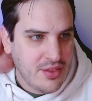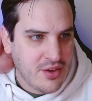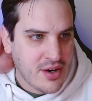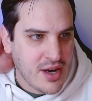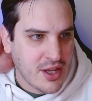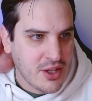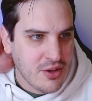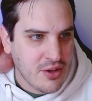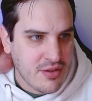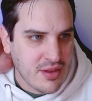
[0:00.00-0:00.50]
They're
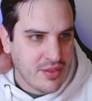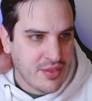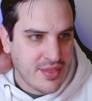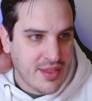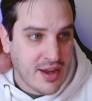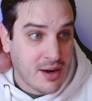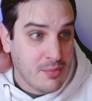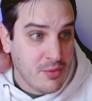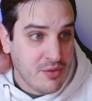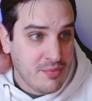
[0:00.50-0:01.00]
not using
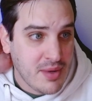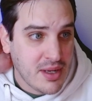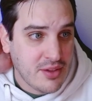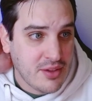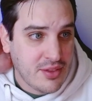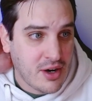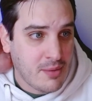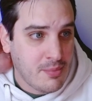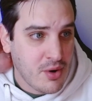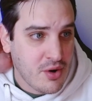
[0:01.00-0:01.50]
their movement,
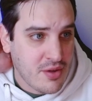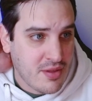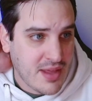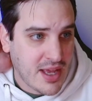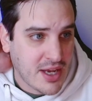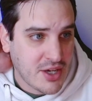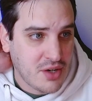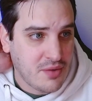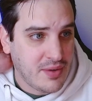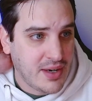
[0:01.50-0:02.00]
their bonus
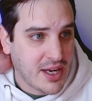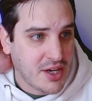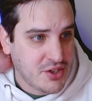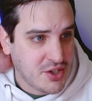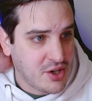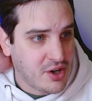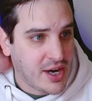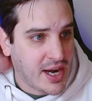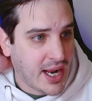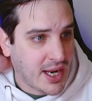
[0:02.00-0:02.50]
action,
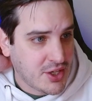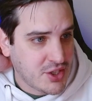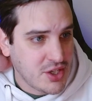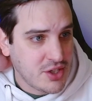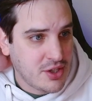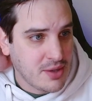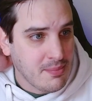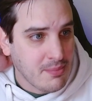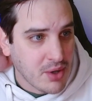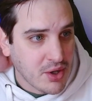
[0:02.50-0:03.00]
reaction, or
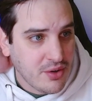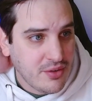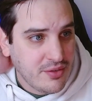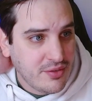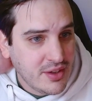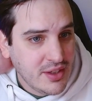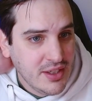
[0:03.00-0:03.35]
action to move,